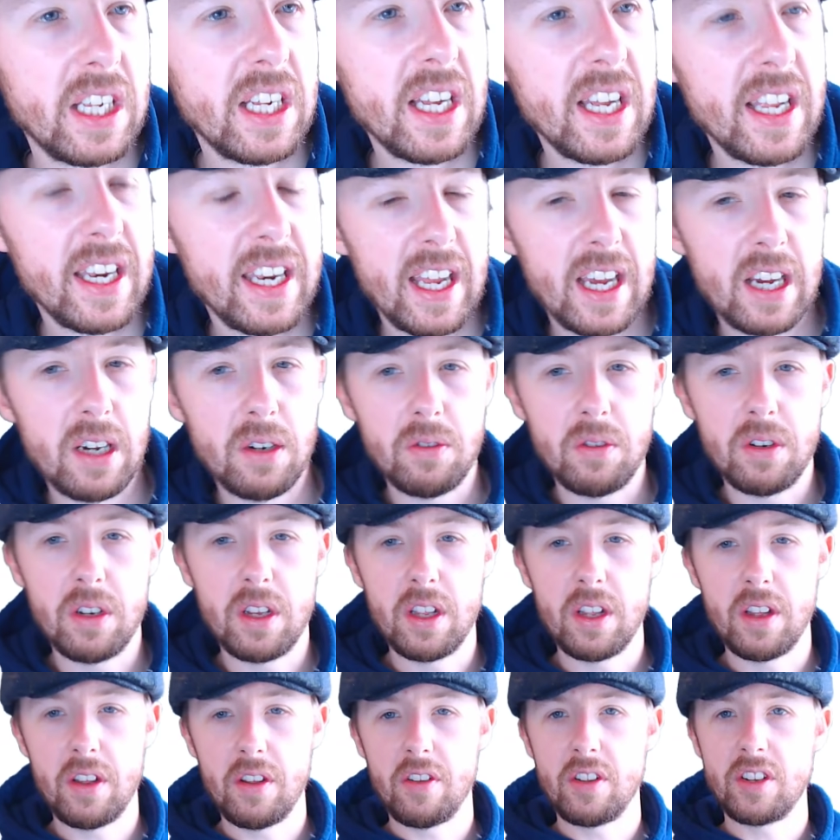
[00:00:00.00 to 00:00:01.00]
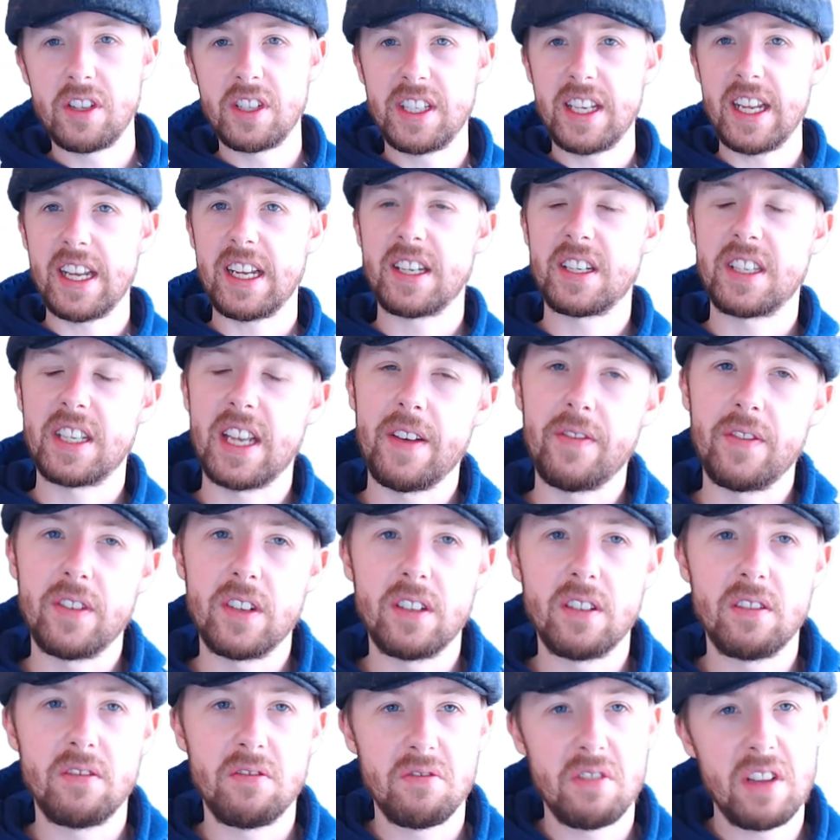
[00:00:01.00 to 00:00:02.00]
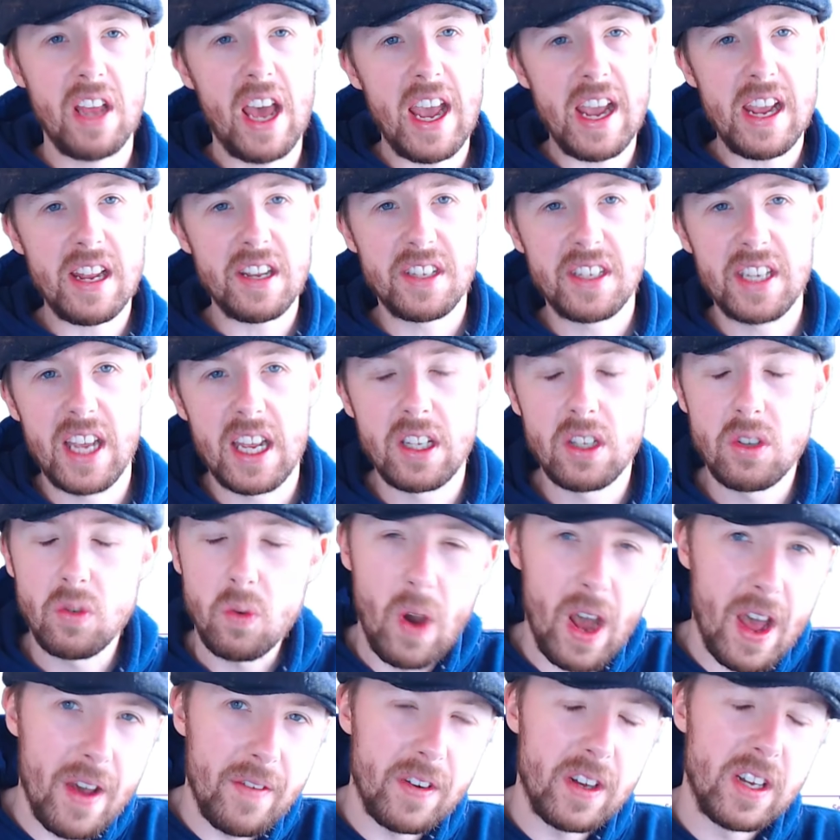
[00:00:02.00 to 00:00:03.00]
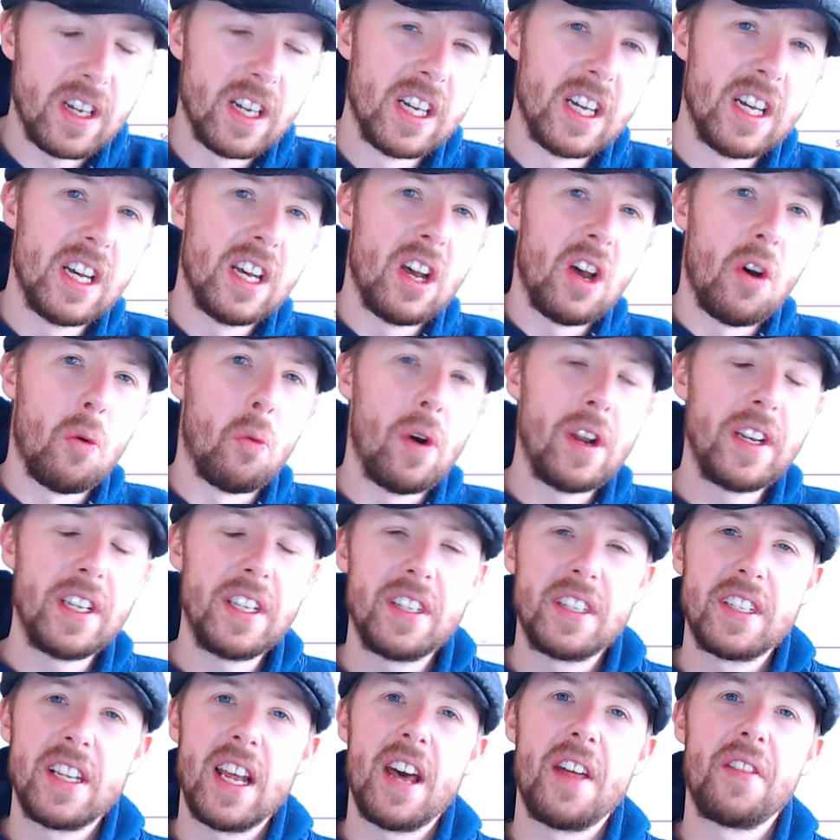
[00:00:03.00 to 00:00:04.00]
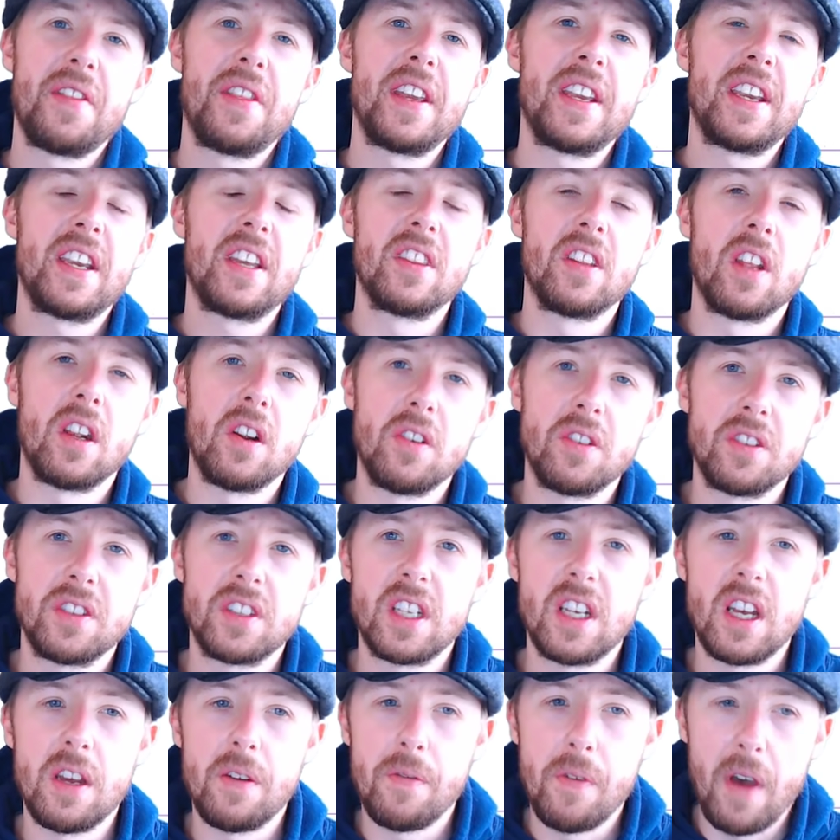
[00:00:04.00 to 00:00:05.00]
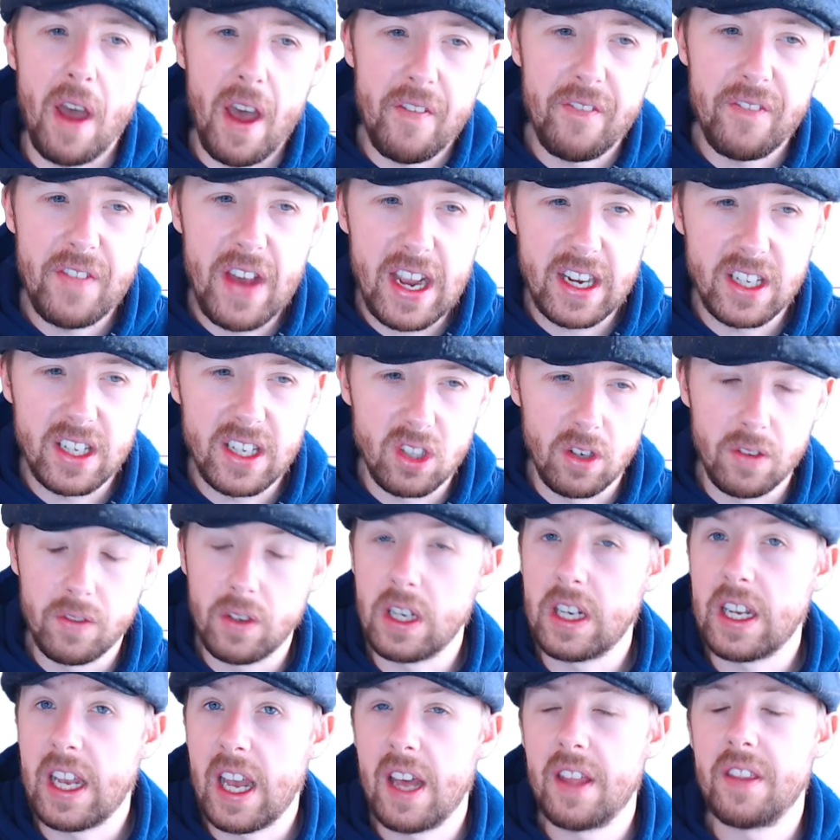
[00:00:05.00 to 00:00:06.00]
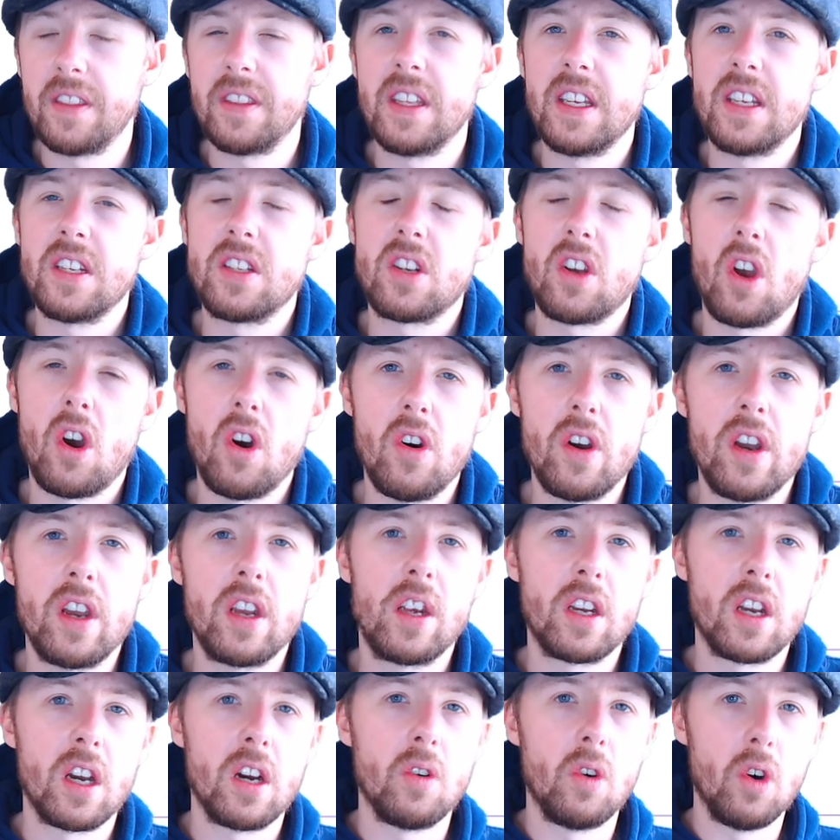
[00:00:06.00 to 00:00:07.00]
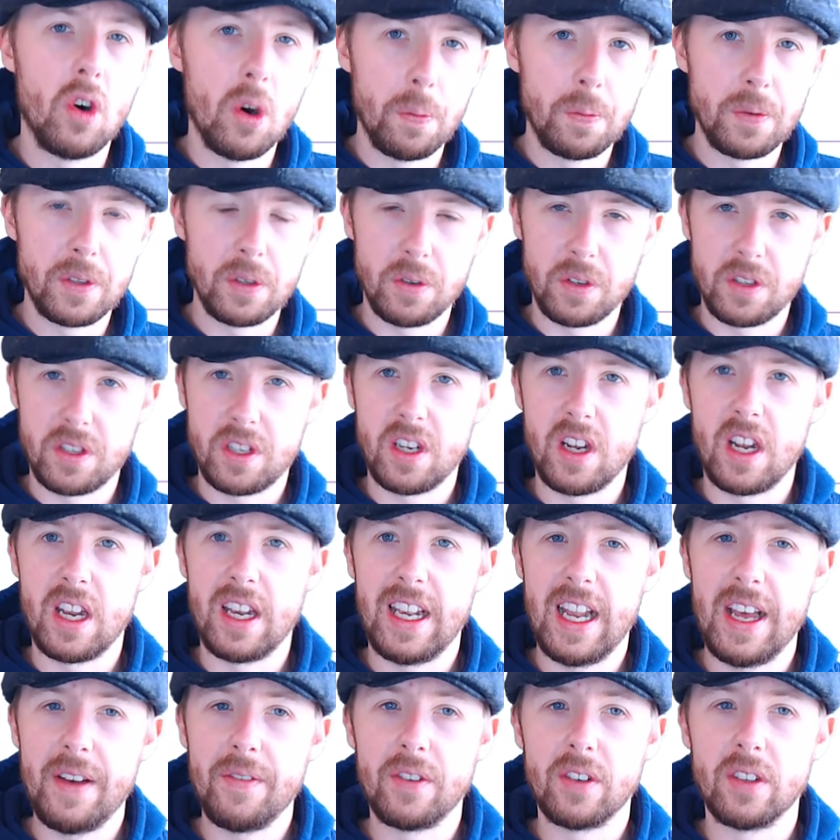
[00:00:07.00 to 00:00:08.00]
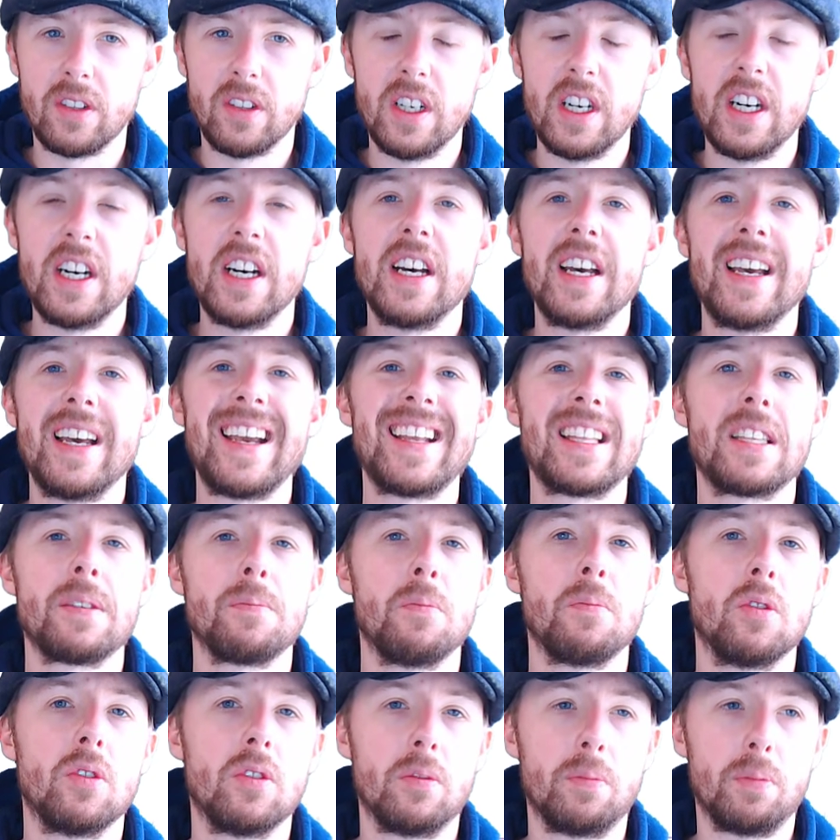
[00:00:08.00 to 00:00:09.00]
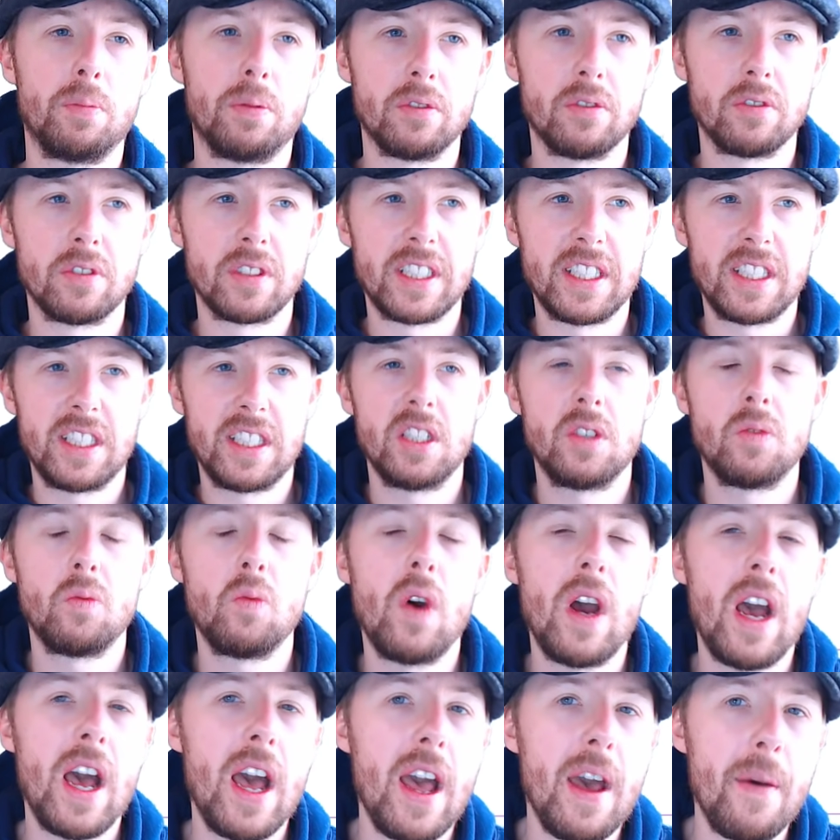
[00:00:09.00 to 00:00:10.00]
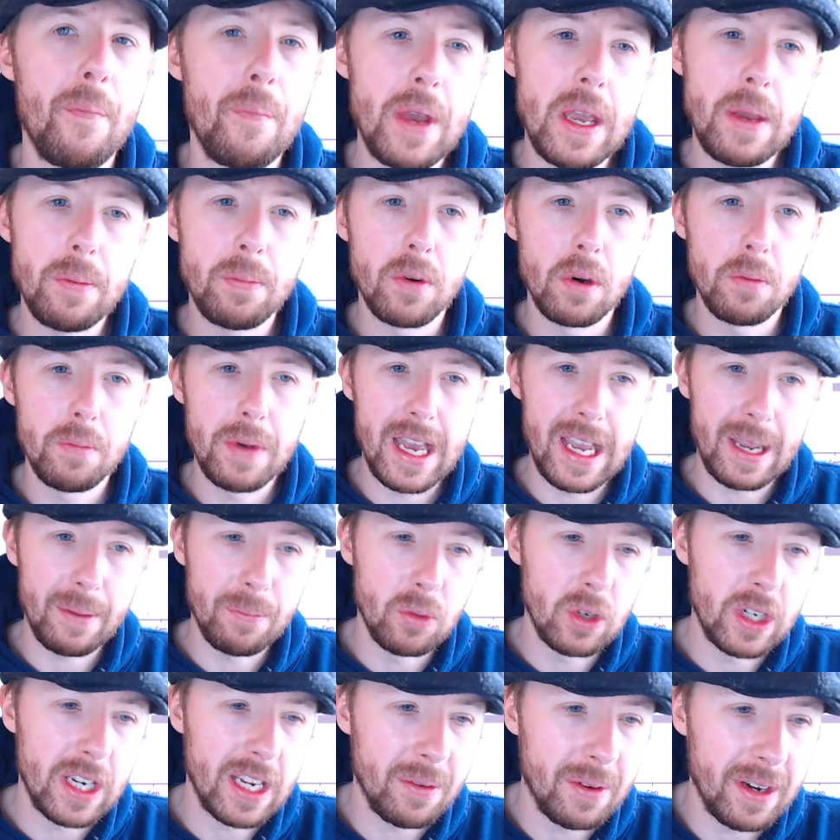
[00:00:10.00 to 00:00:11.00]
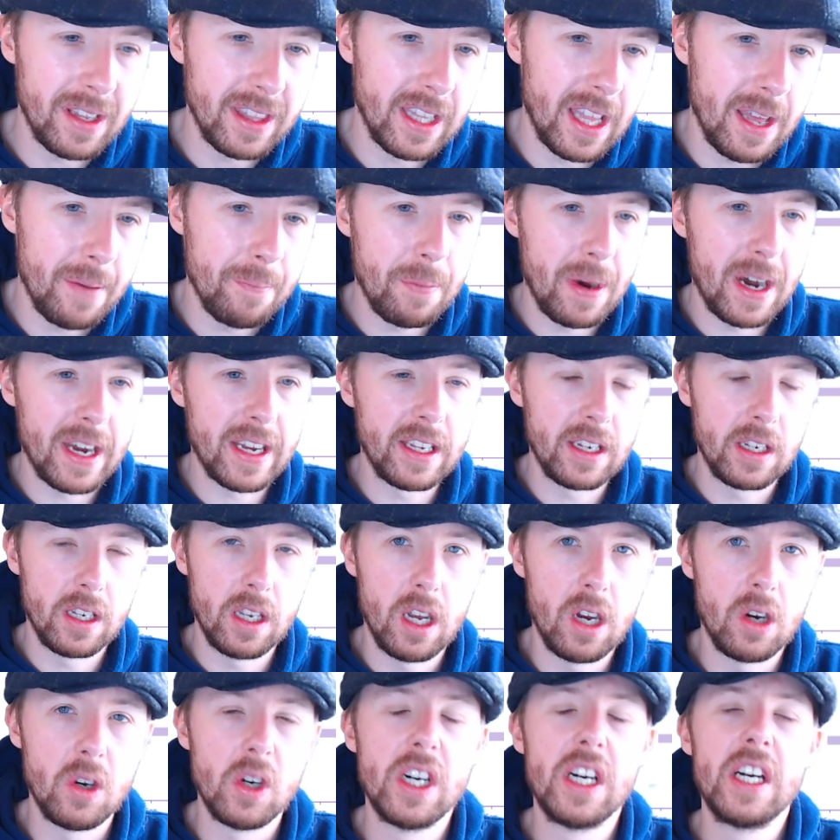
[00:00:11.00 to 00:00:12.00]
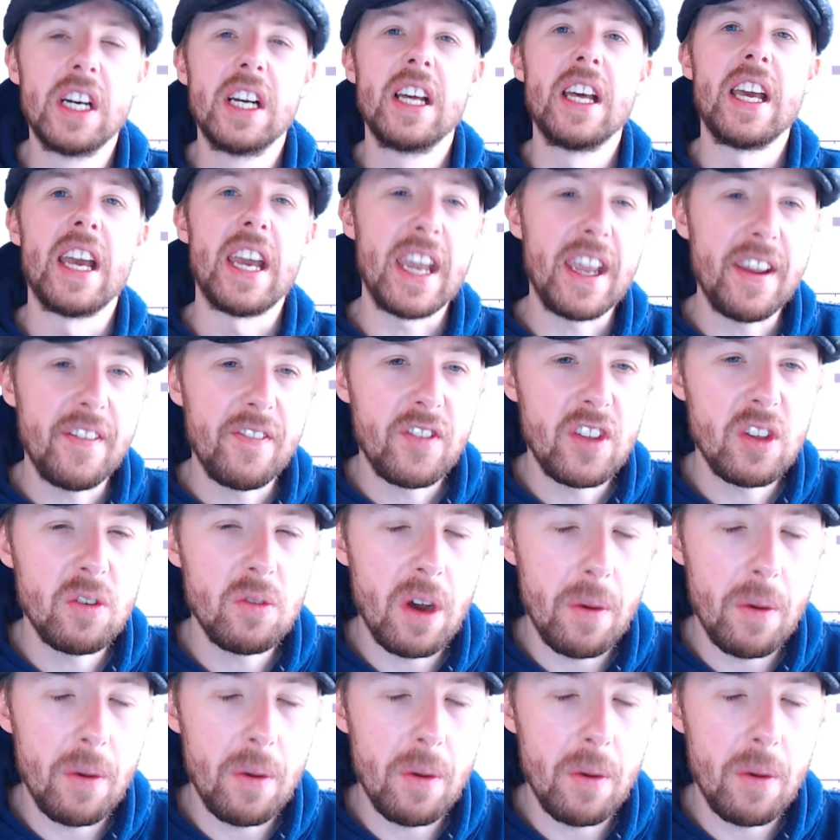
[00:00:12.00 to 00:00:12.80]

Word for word: Now, six, seven, eight cents, whatever, when you start thinking the long-term effects of can this coin go up to a certain level, it's multiples. This is where people make money when they're buying low. If you are